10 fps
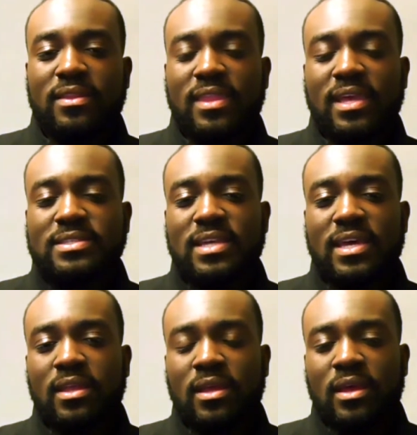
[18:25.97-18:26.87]
things that,
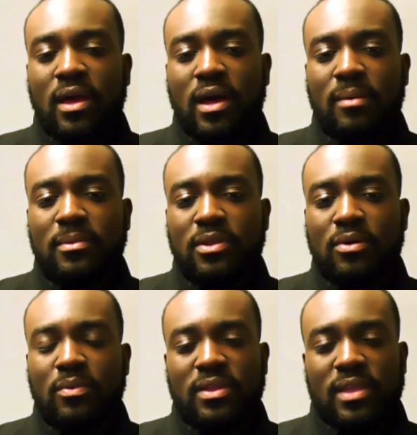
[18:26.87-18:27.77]

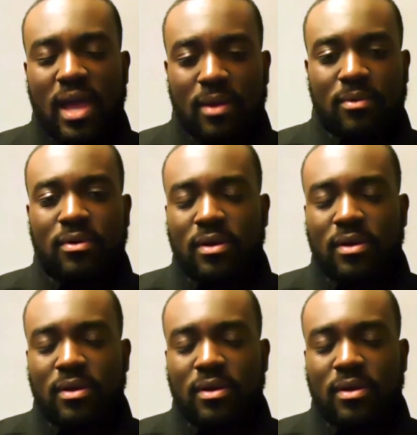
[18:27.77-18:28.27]
within our,